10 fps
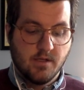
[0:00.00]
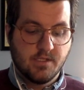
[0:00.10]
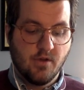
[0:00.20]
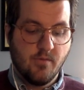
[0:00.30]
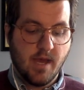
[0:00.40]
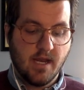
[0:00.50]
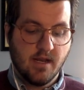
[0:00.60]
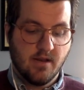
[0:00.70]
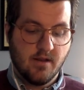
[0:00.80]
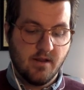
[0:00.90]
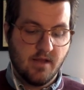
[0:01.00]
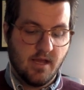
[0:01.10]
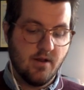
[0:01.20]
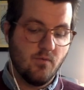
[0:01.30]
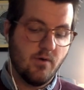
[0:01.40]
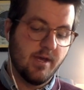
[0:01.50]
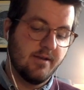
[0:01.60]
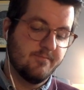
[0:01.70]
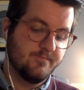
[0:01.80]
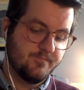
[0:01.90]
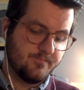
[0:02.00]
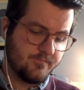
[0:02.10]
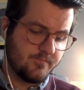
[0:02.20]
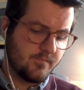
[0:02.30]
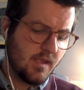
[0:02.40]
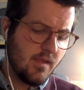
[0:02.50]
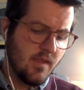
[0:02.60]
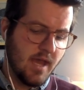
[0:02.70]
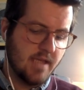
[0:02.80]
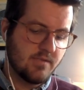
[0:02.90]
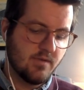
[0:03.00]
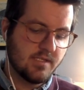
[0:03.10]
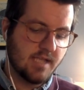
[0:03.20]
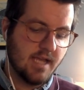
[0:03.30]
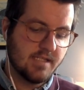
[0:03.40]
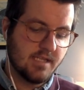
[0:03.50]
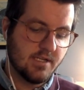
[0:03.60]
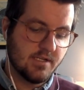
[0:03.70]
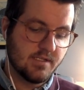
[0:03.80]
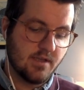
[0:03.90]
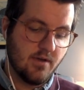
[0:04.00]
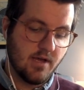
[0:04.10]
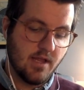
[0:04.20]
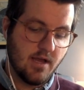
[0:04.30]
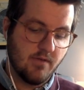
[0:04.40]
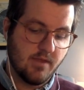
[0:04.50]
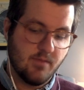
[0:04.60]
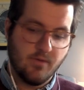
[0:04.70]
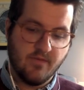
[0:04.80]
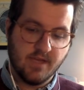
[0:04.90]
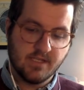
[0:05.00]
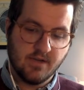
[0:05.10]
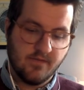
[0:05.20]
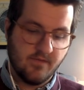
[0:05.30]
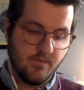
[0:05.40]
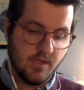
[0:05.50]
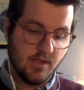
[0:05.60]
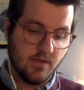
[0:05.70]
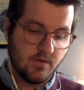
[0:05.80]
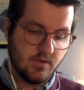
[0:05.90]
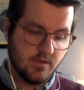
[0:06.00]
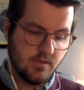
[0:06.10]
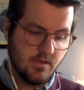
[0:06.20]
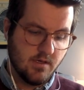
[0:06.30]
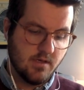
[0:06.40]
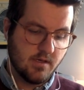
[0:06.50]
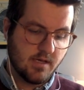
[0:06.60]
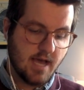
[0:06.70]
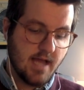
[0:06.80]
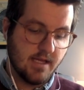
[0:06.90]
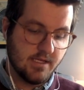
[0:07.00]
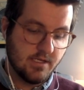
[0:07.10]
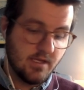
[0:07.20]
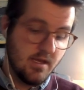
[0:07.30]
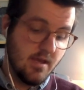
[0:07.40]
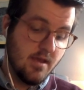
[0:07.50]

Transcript: Two men and a woman, the high school science teachers going along with the professor from the local college.